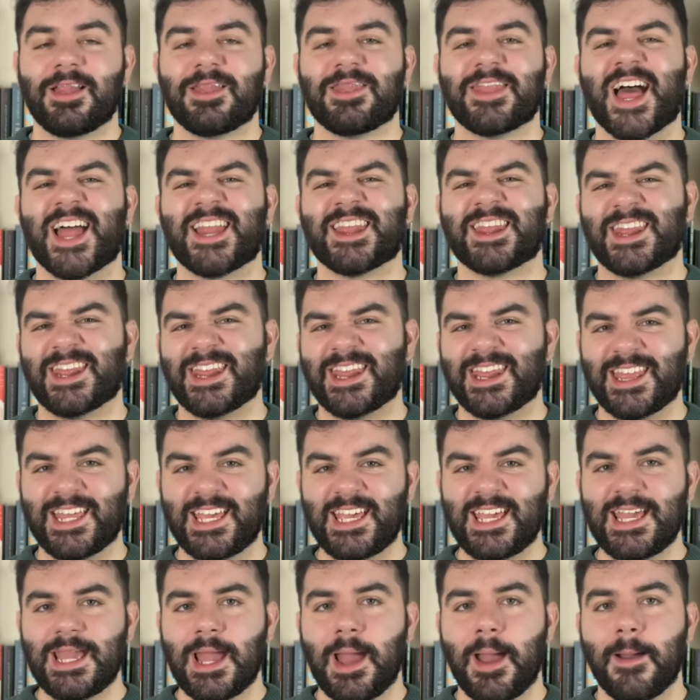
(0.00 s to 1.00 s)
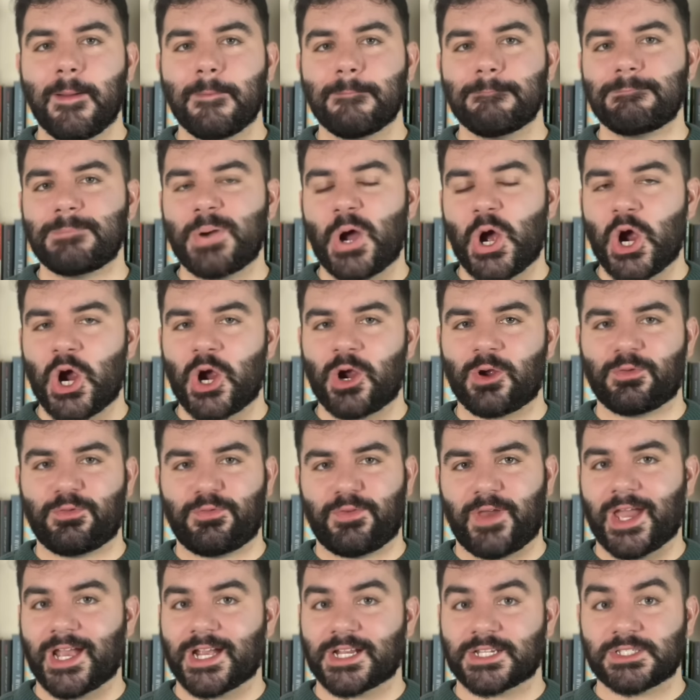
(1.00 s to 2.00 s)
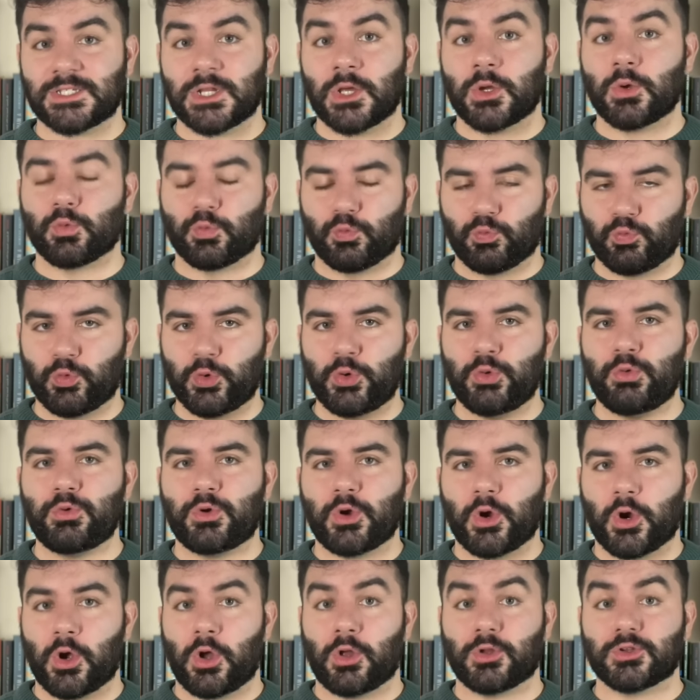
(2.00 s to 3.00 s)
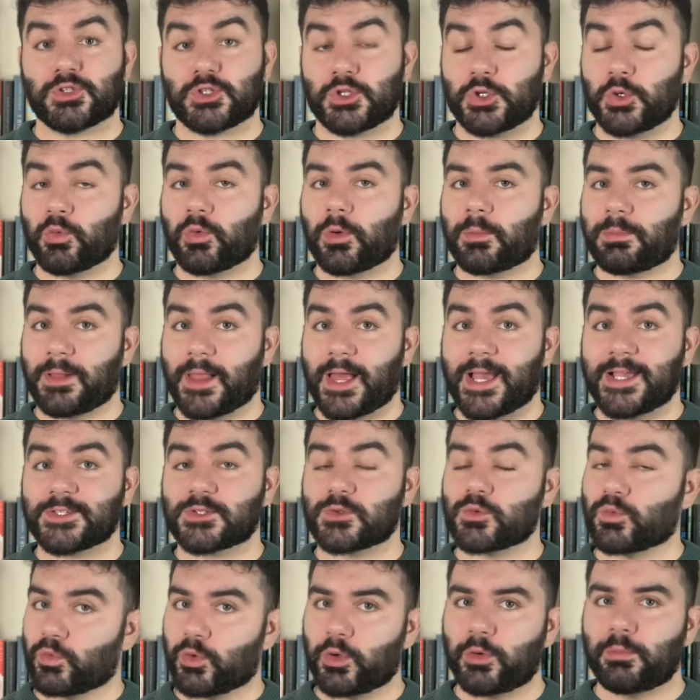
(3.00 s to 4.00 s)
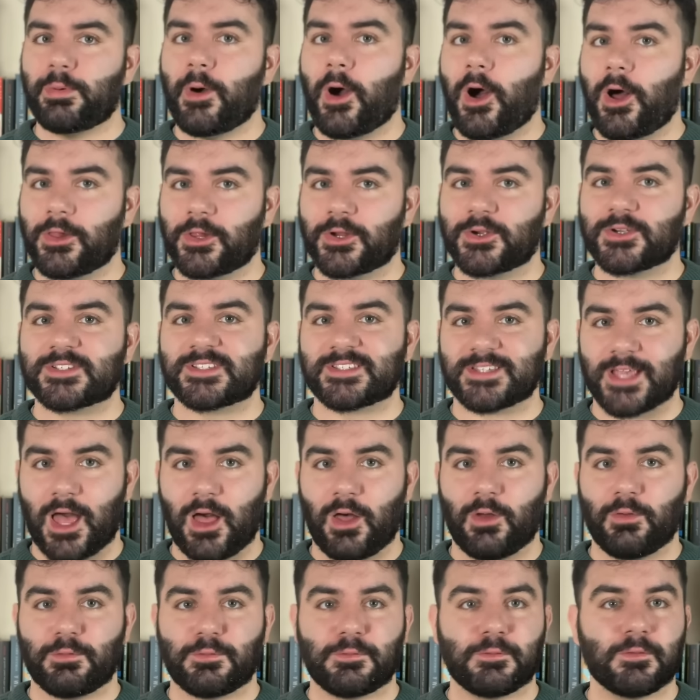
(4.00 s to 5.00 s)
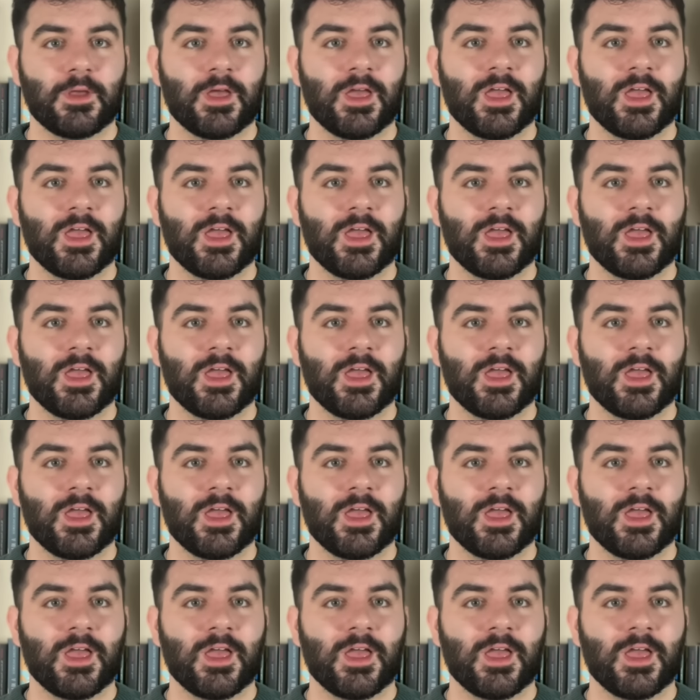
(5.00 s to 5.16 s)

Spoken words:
that the perfect Ru girl to replace RuPaul herself